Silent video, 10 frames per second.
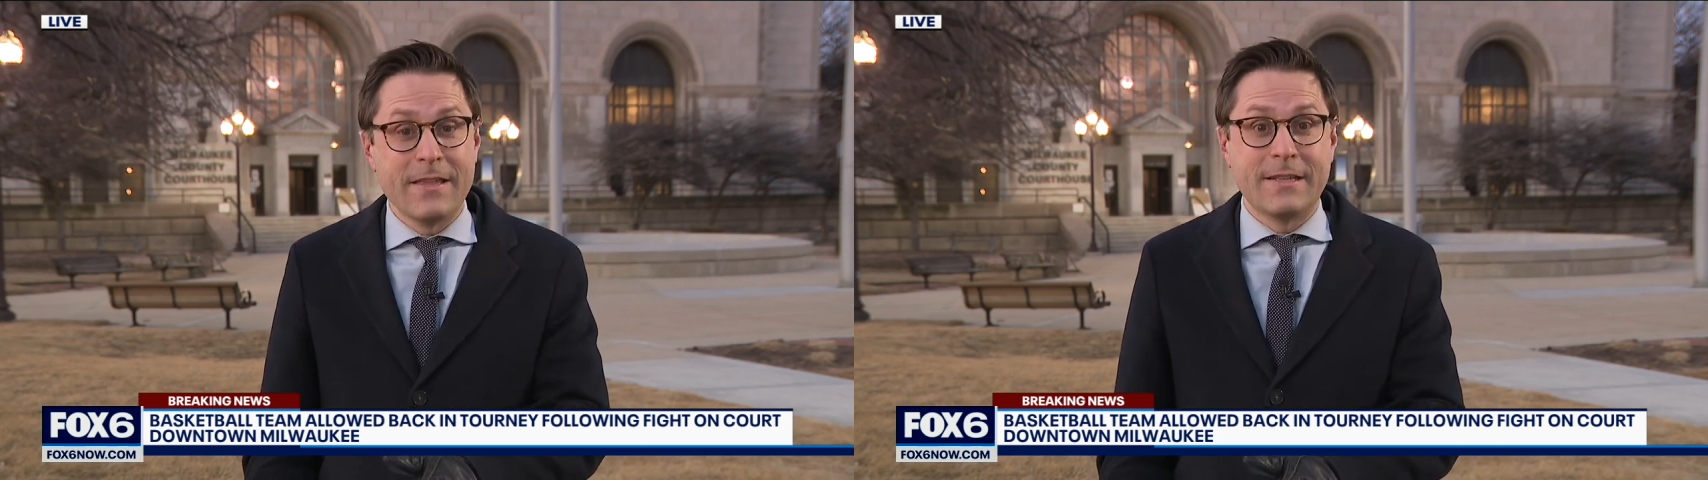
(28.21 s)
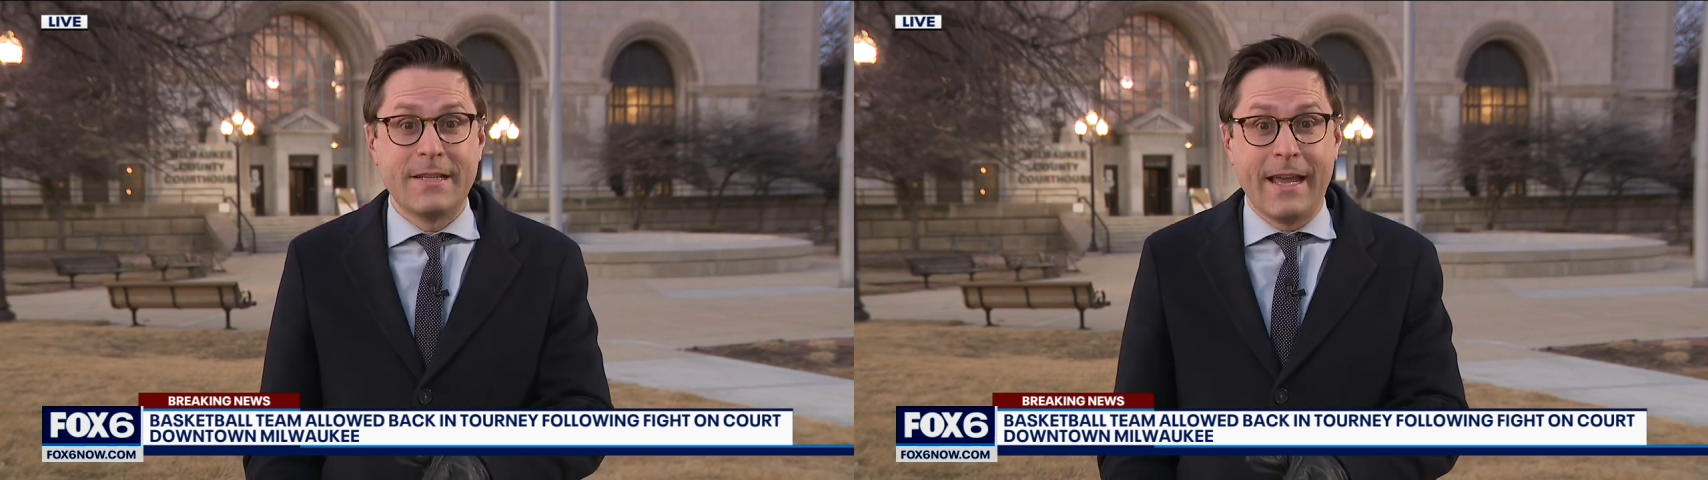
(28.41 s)

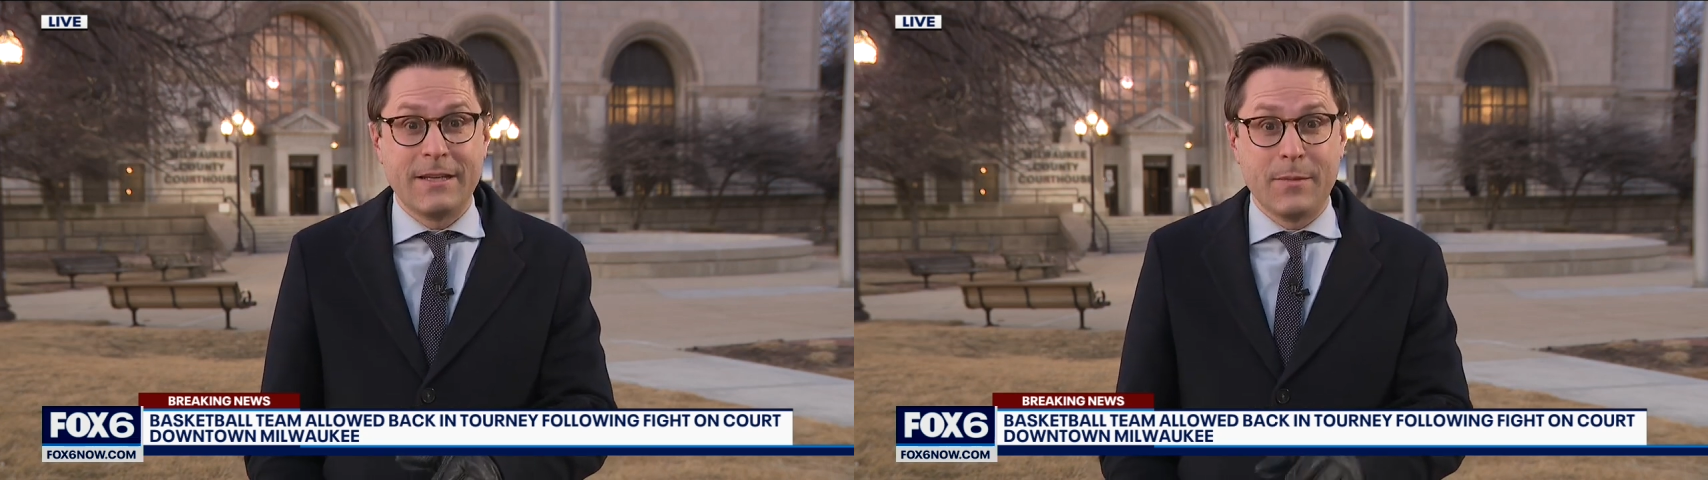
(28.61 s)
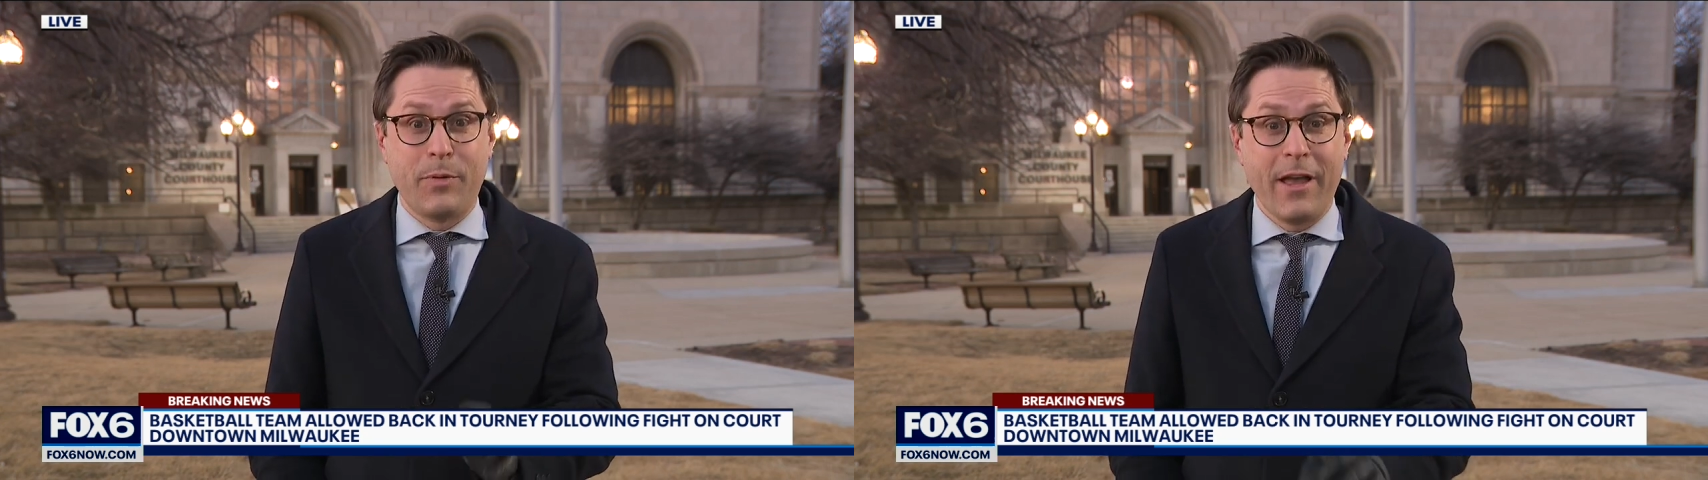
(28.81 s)
the state
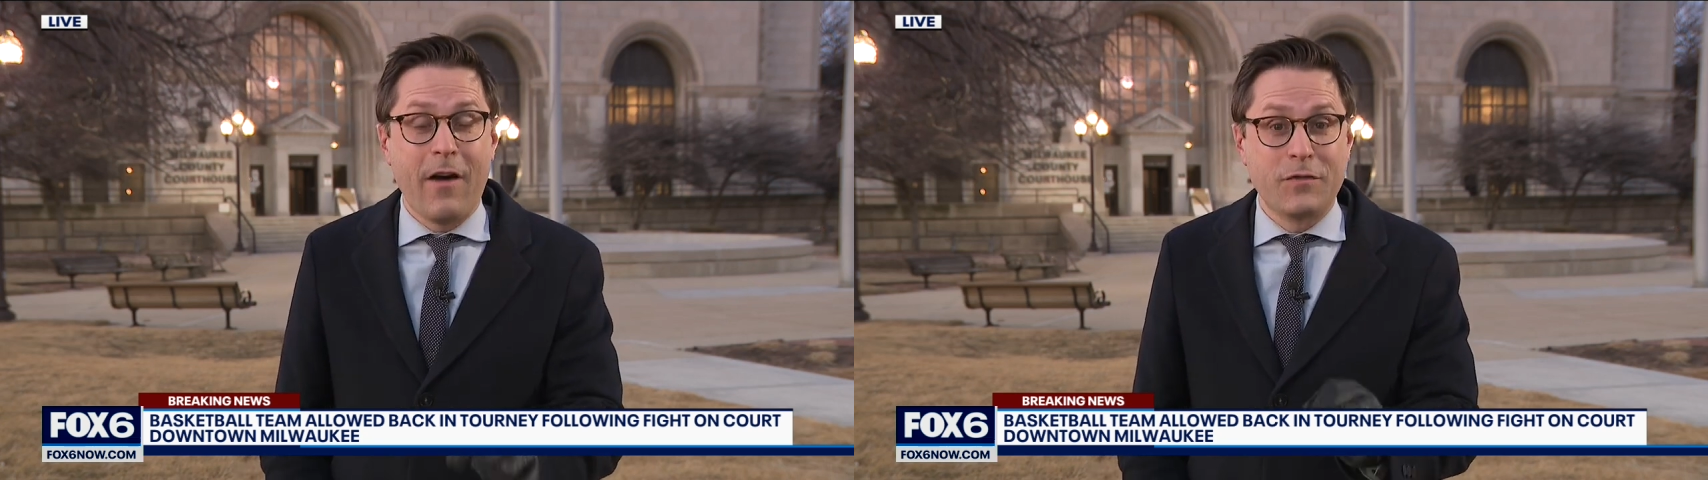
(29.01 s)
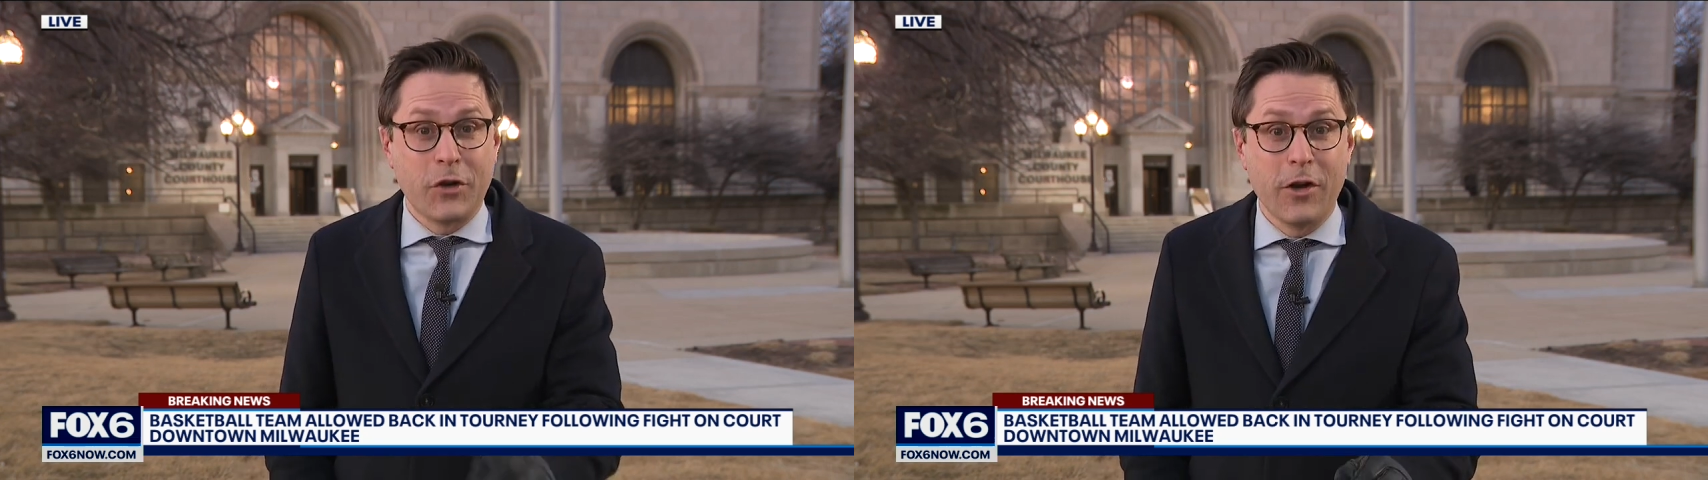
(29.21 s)

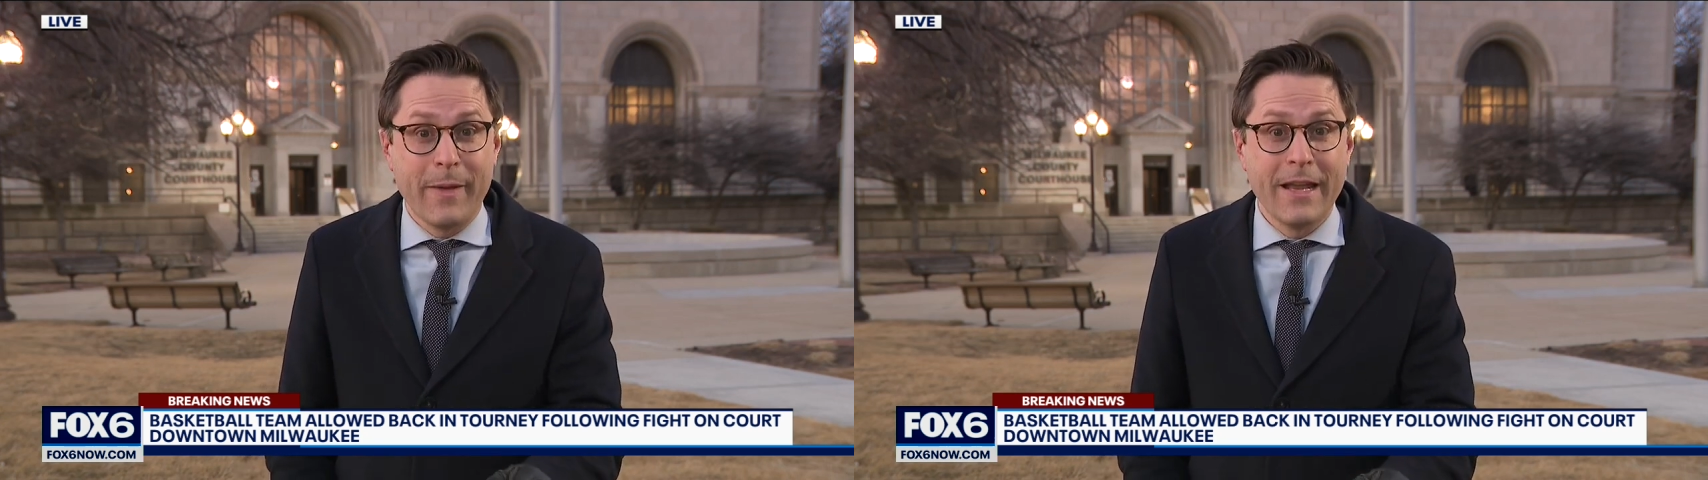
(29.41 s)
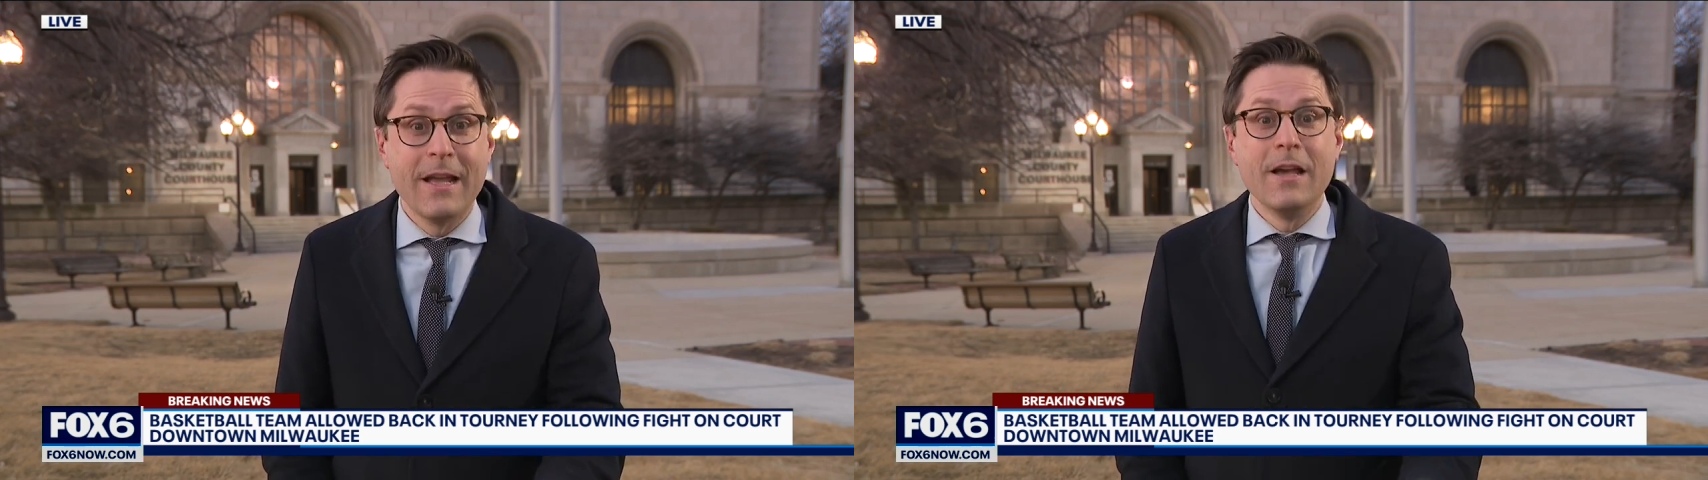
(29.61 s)
playoff tournament